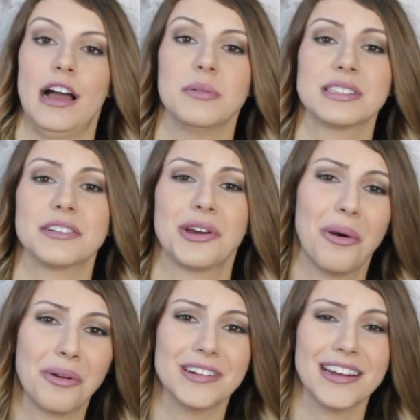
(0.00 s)
I almost said
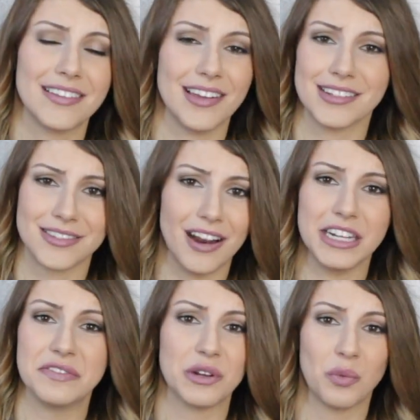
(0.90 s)
coconut and that is
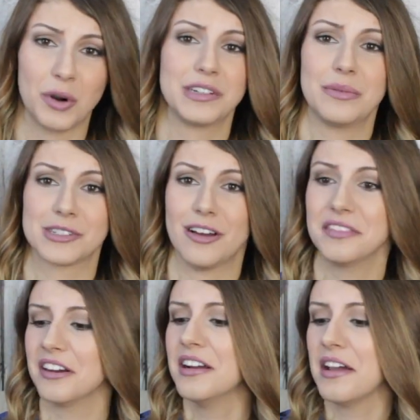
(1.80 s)
not even a word that was
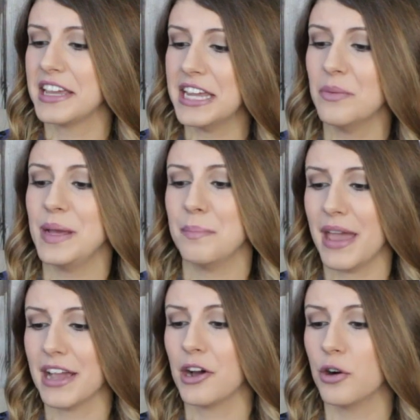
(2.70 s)
on there. Kiwi
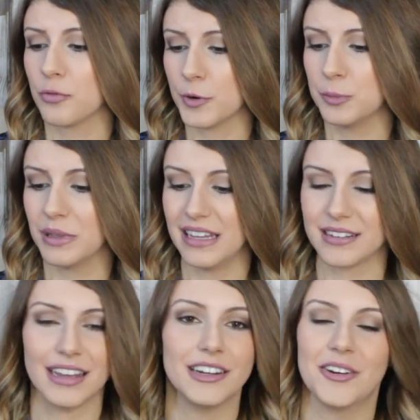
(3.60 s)
mango fruit
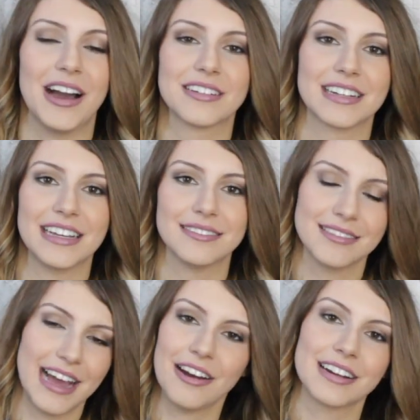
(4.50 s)
blend. I know, how did
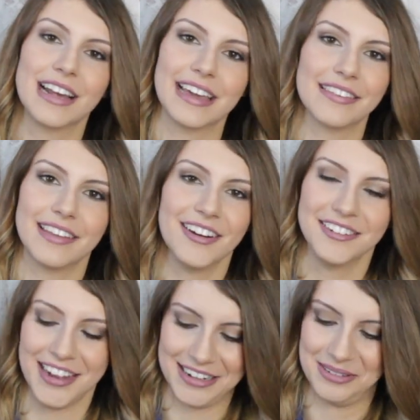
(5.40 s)
I get
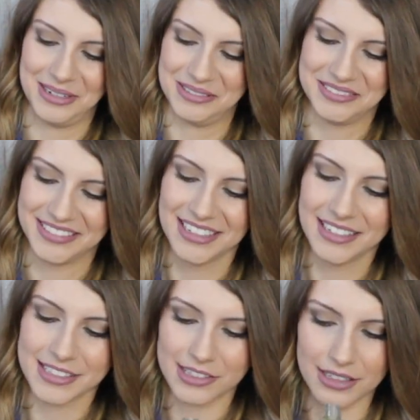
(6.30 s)
there? I don't know.
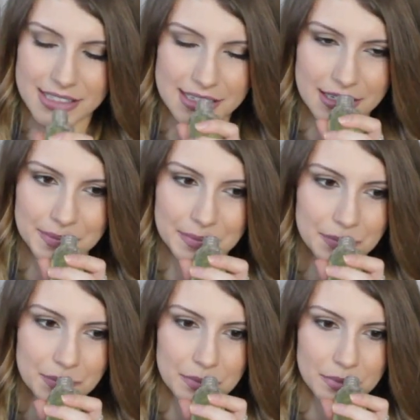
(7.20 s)
So let's see.
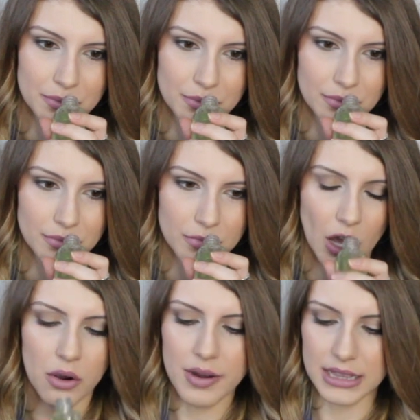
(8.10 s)

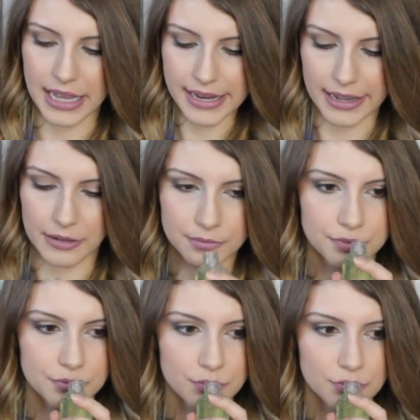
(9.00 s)
Oh, I like it.
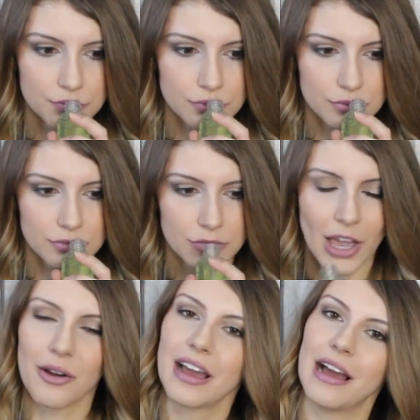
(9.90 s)

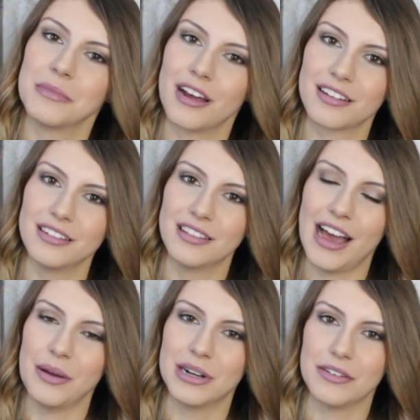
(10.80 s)
Okay, I'm not gonna
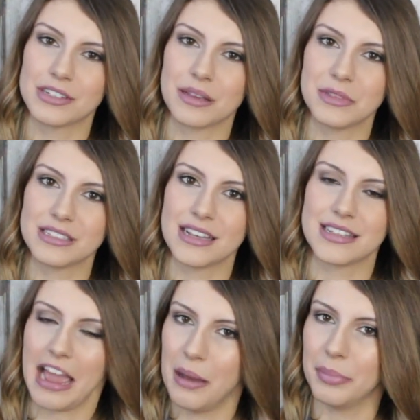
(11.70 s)
lie, whenever something
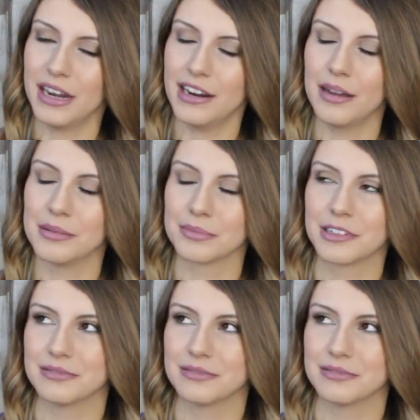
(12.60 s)
says hemp in it, I'm